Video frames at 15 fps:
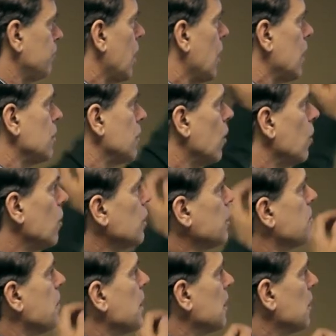unknown
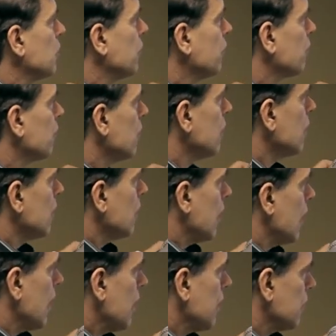amounts.
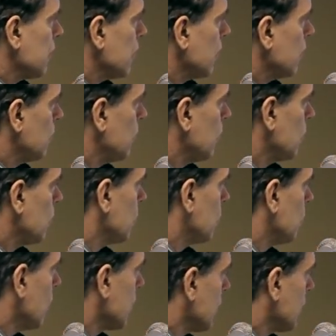And what